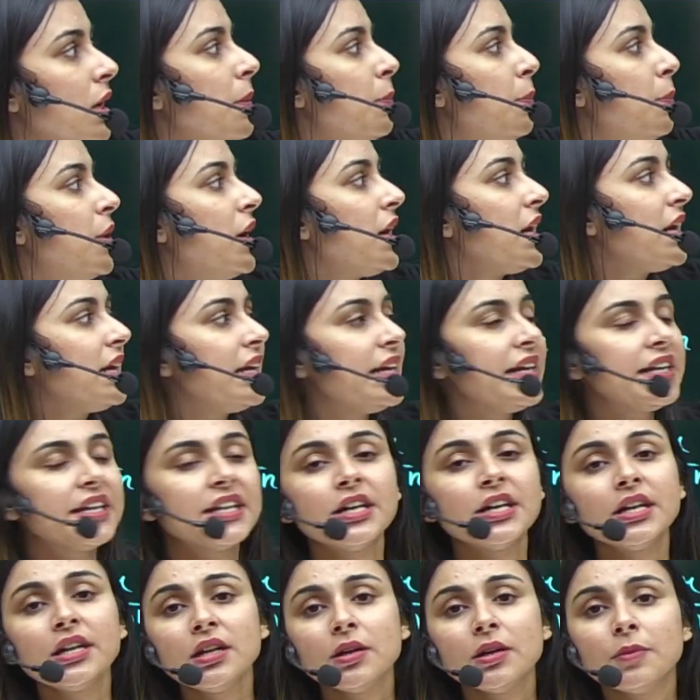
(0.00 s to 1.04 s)
per liter
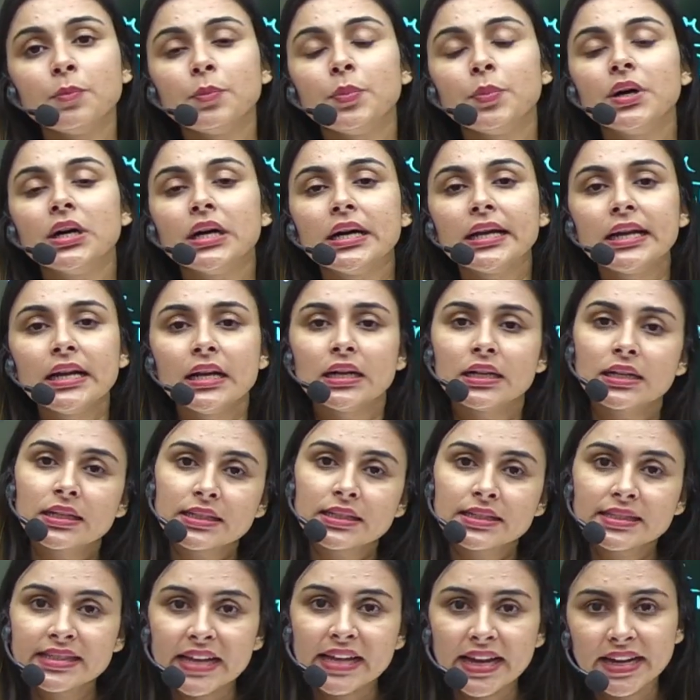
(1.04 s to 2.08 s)
per
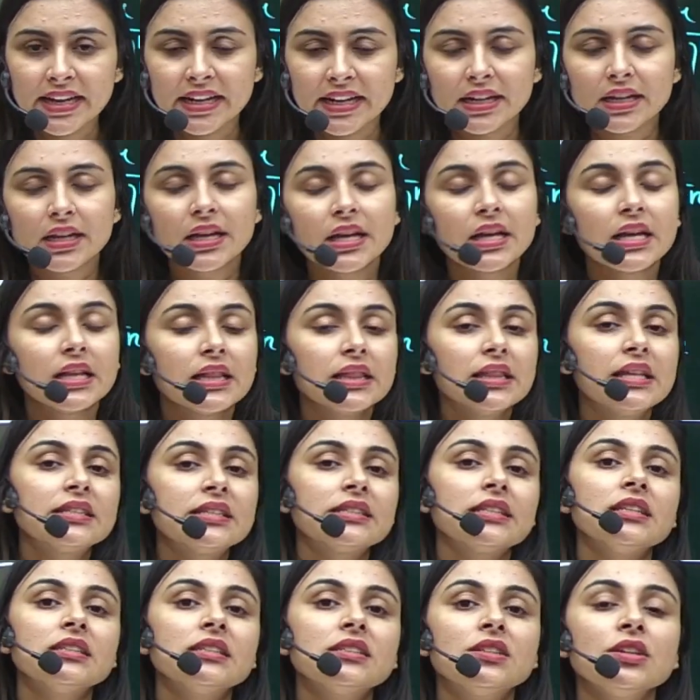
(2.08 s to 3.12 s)
second. This
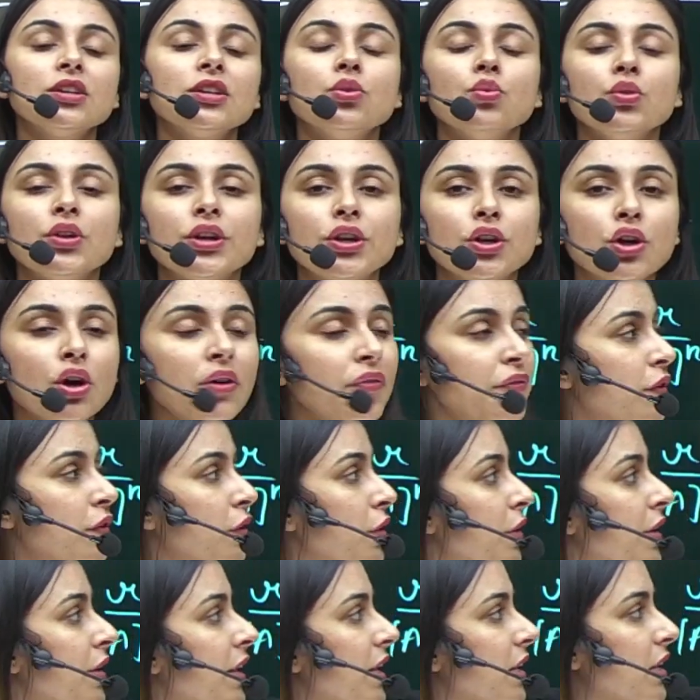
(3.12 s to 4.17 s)
is the unit of
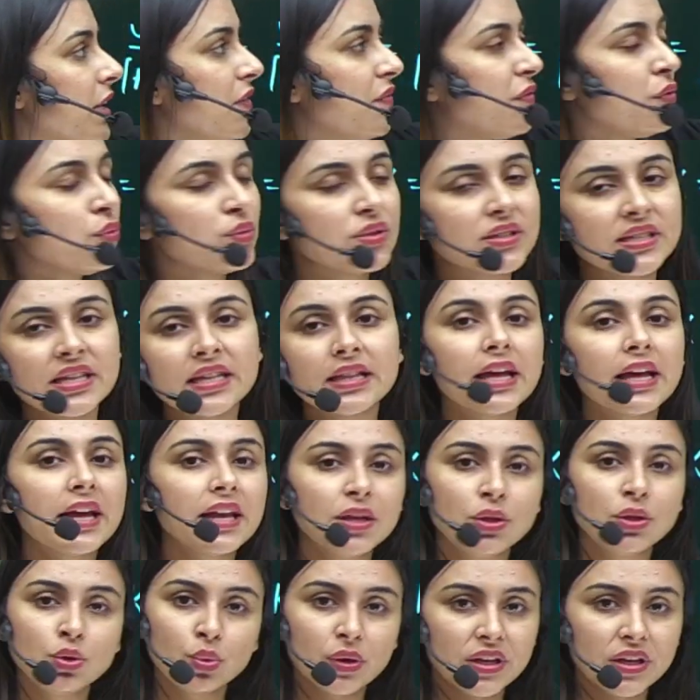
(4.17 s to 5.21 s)
rate. If you see there,
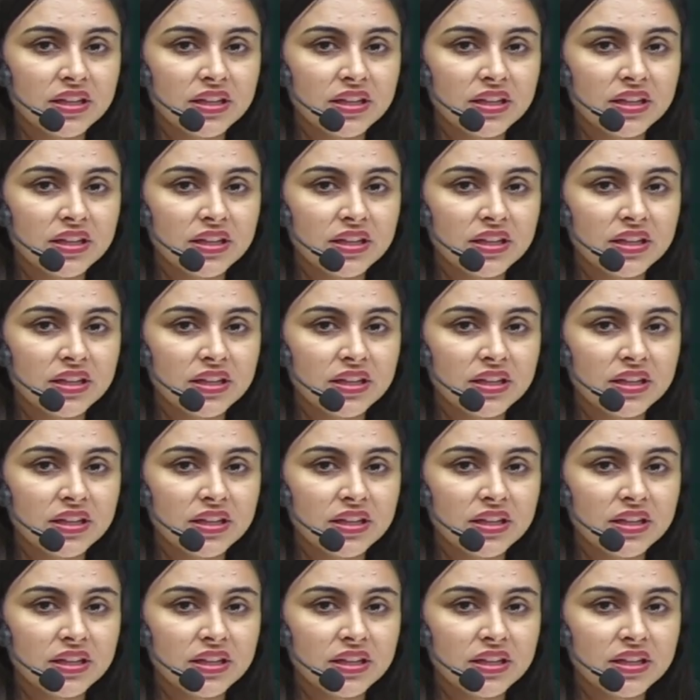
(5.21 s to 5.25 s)
you can